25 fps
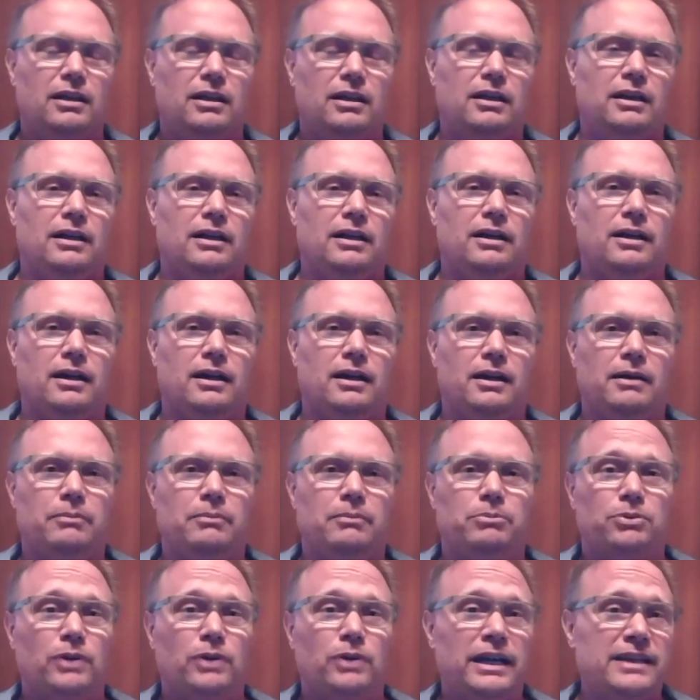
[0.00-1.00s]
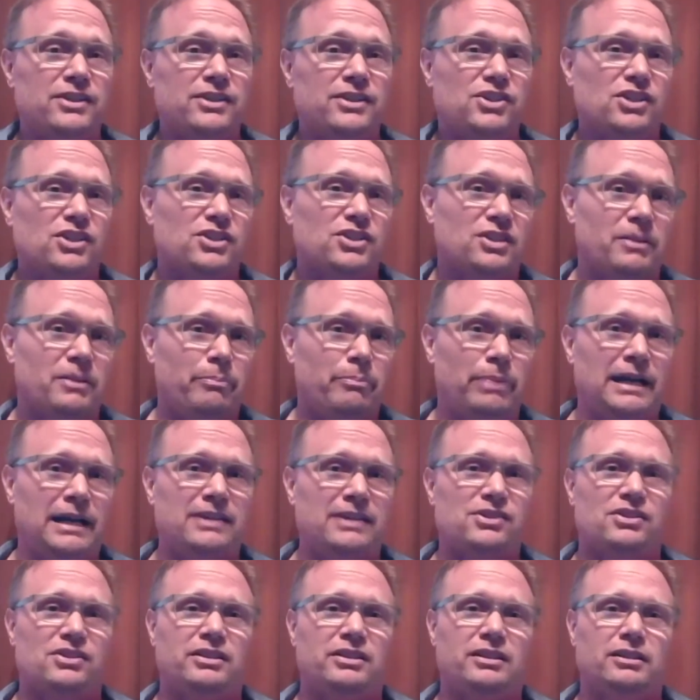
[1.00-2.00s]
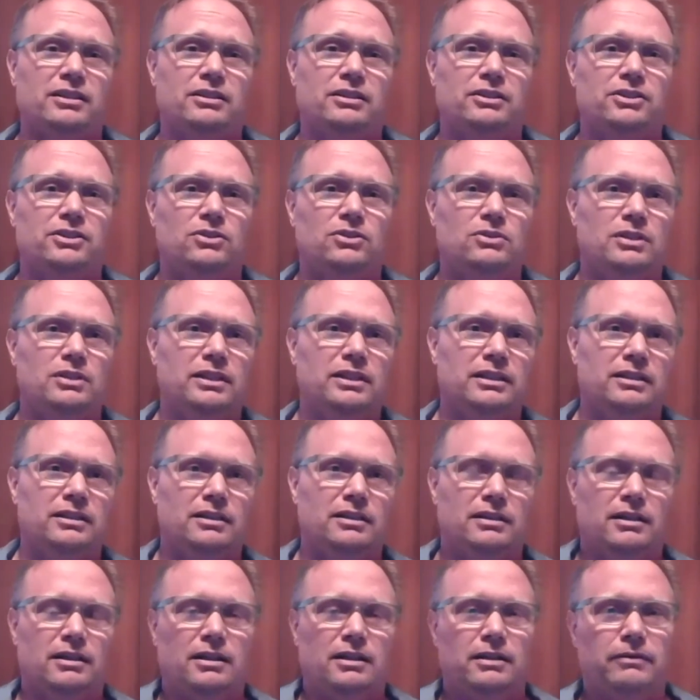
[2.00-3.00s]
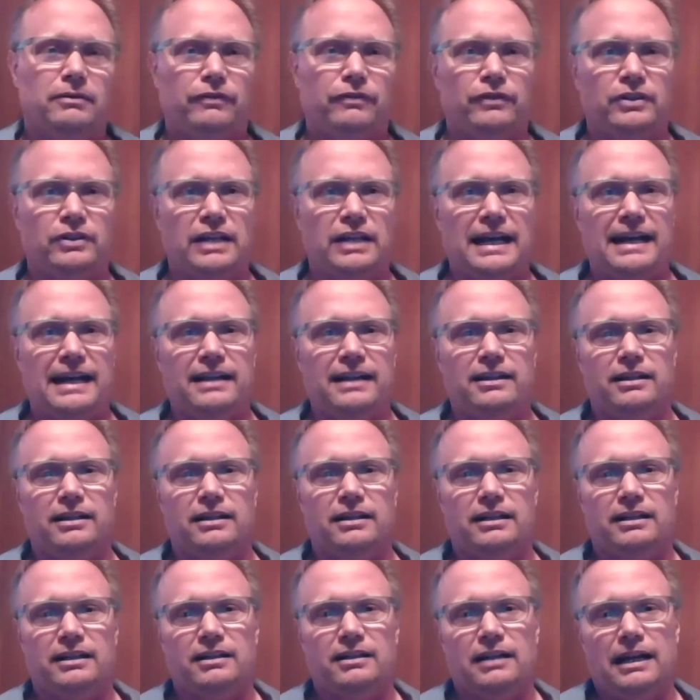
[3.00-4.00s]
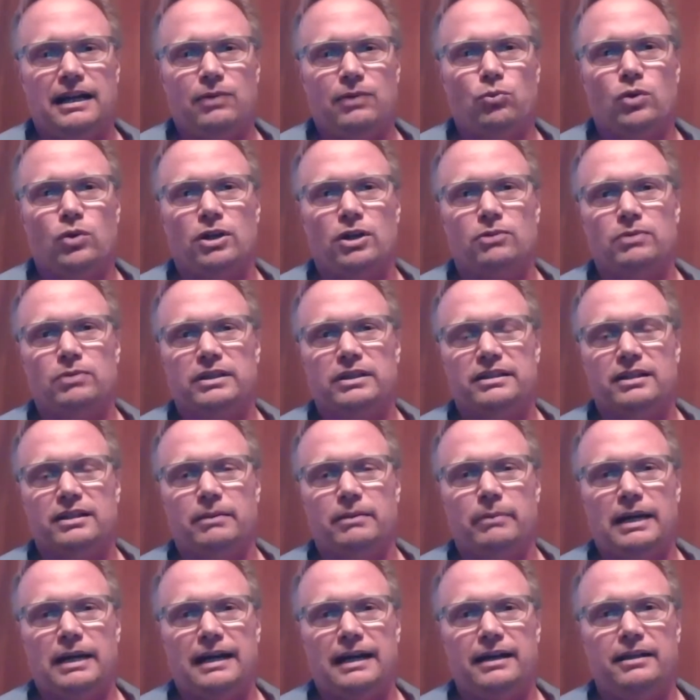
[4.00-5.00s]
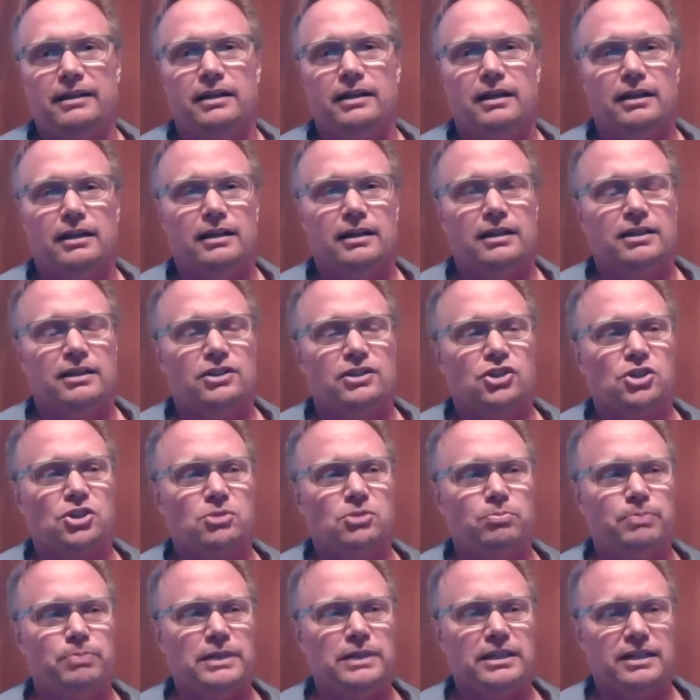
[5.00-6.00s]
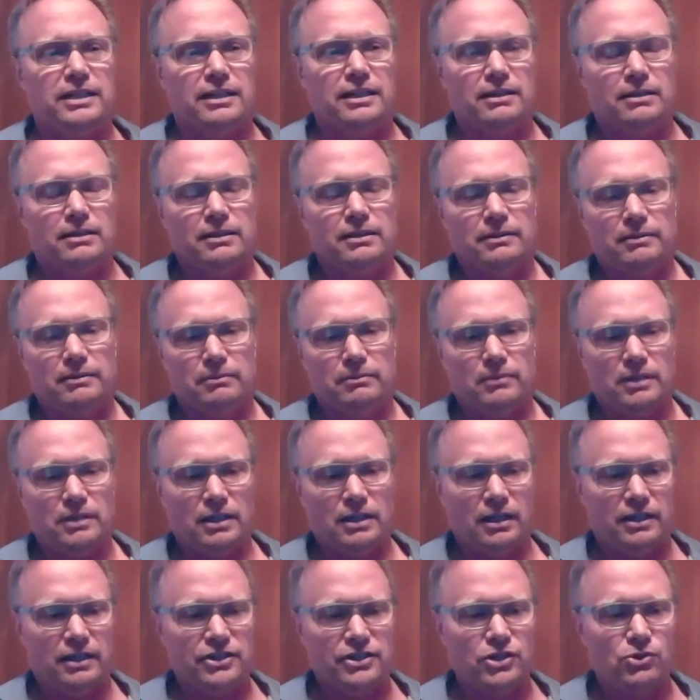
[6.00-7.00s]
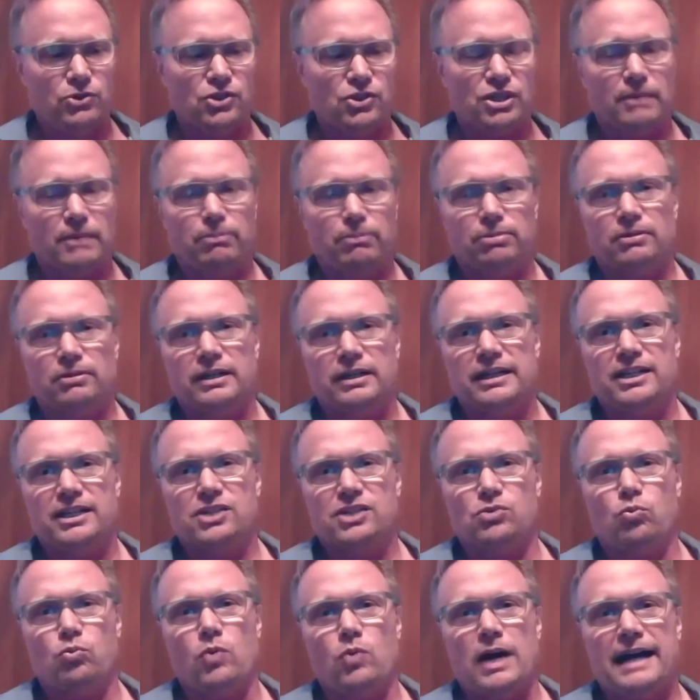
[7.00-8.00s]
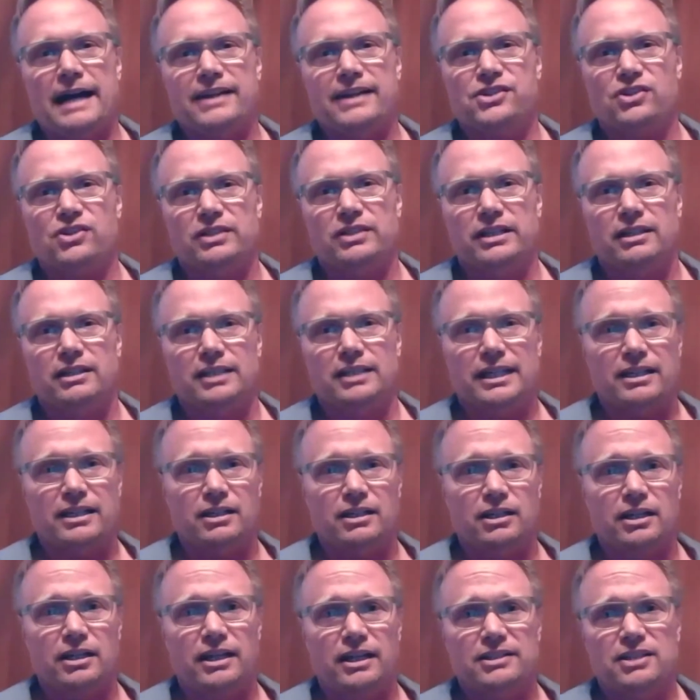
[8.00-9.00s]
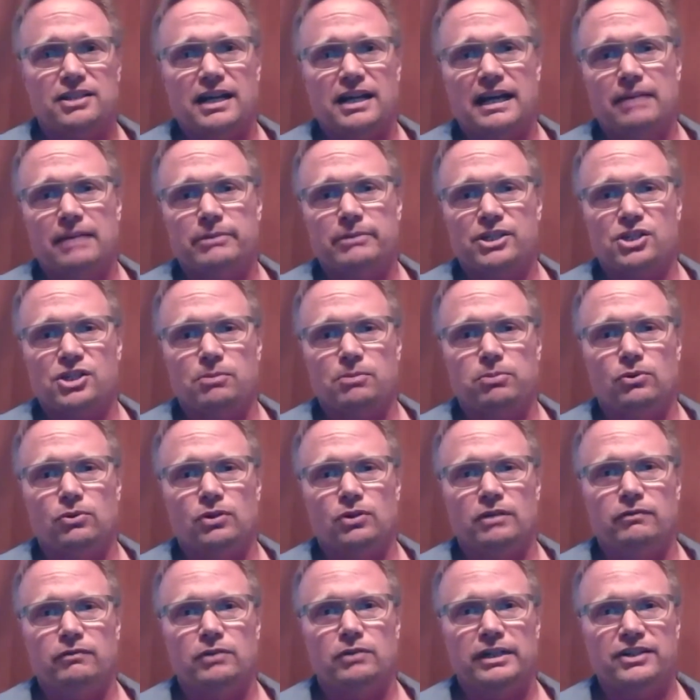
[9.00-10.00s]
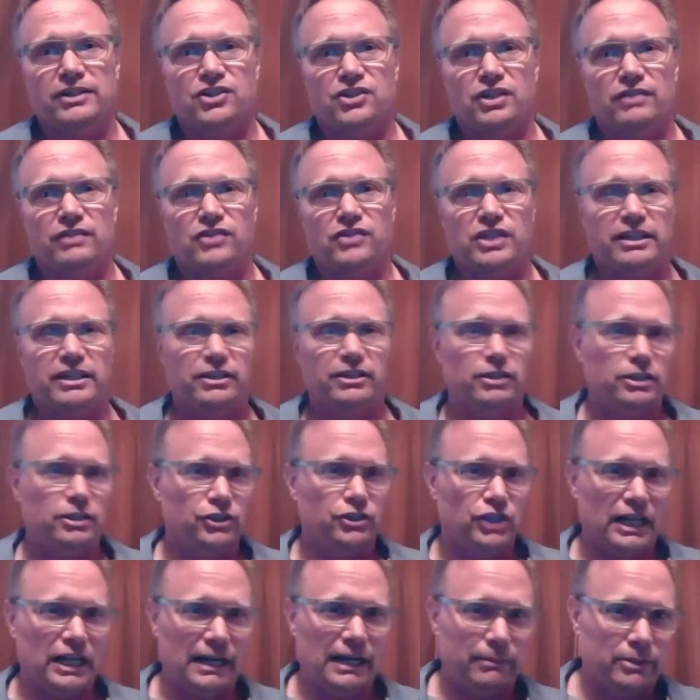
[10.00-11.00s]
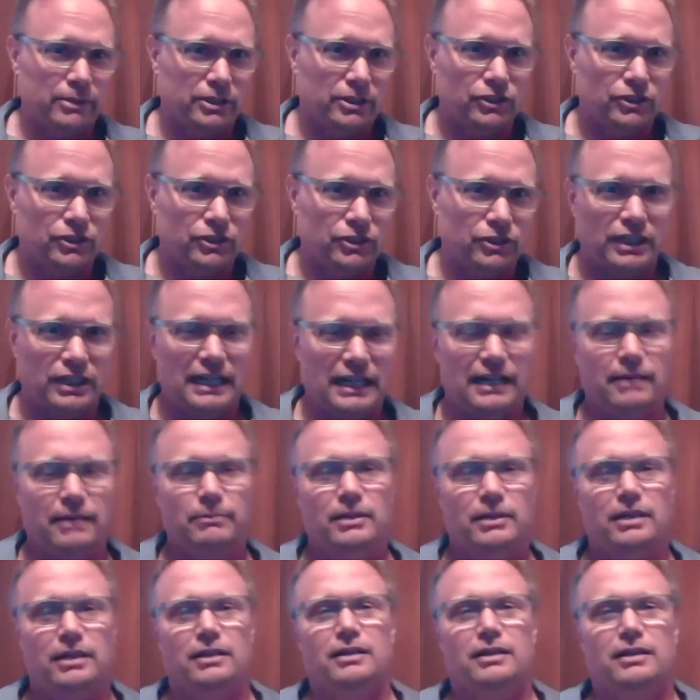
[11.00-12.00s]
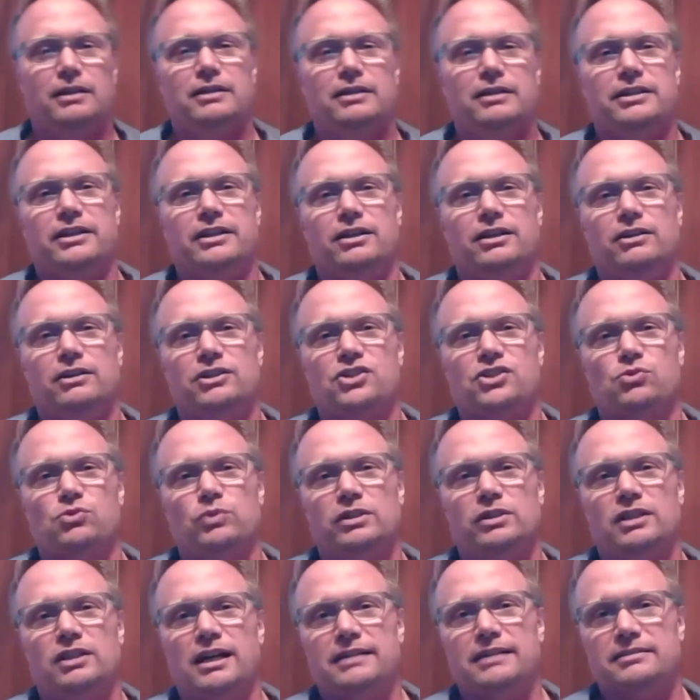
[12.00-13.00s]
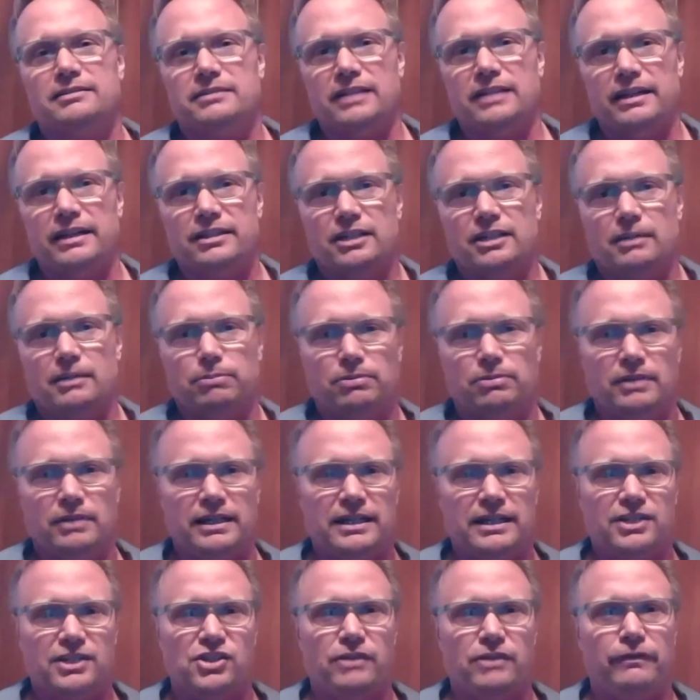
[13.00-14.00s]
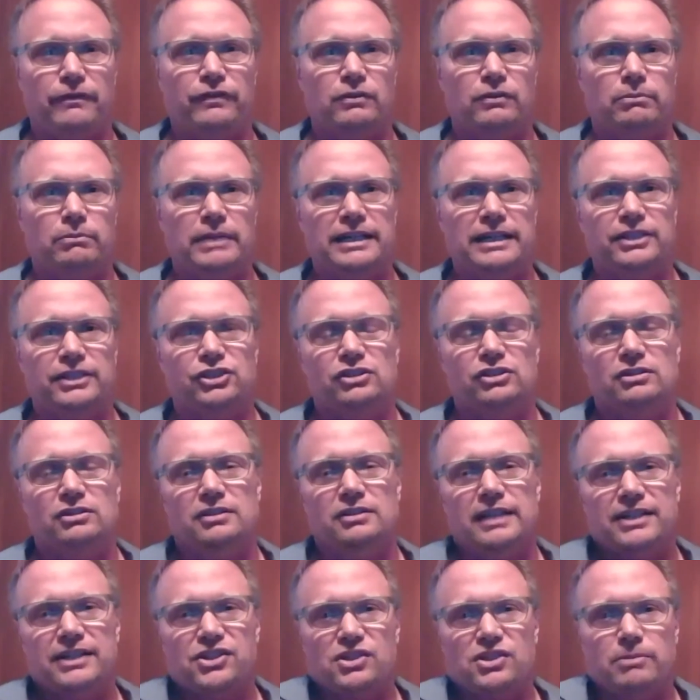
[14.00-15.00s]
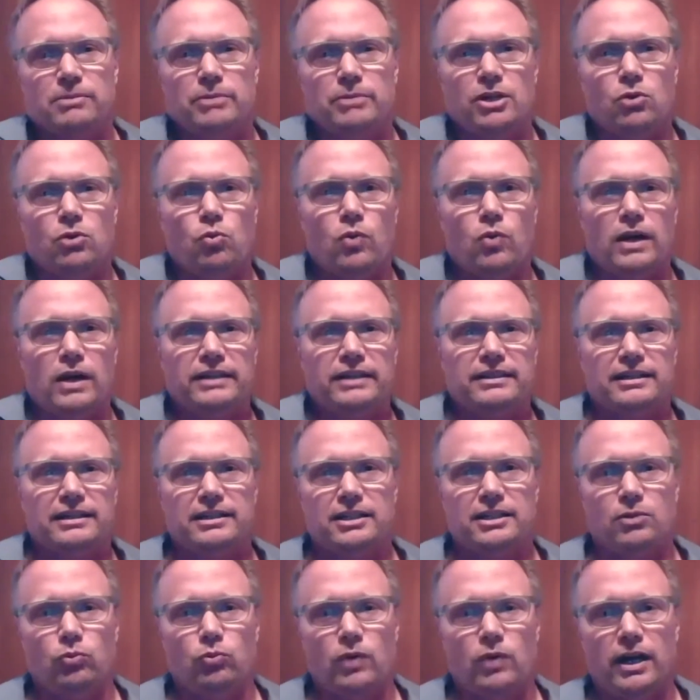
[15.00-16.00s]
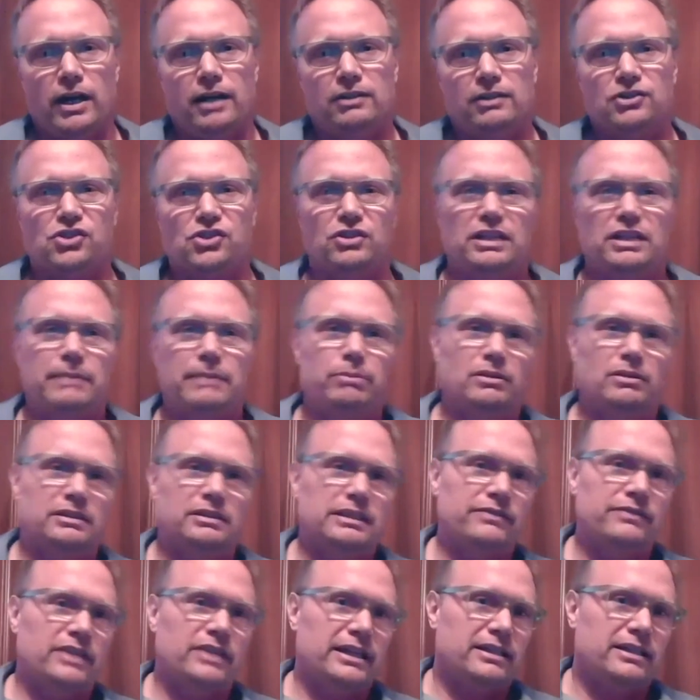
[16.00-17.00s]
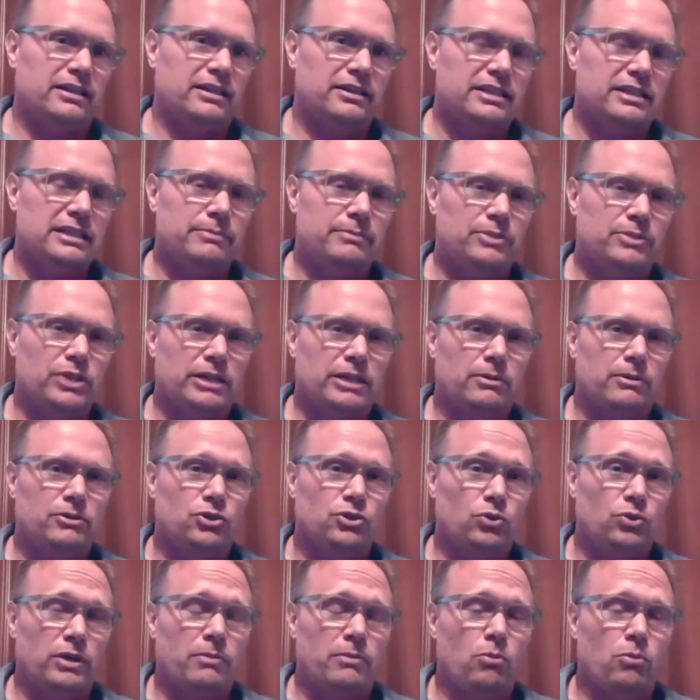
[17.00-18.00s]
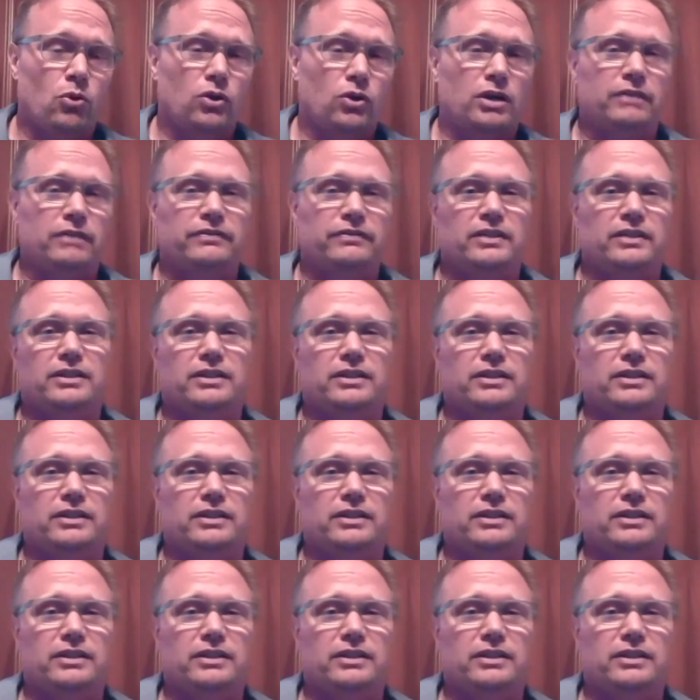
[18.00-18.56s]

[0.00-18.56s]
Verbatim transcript: Uh, praise is the best thing they're doing uh, for that. And then I work with them on speaking, uh, using praise wisely, like in an autonomy supportive way. Instead of saying, good job, good job, you know, it's real authentic praise, informational, lets them know what they did well so they believe they can keep doing, doing more of this.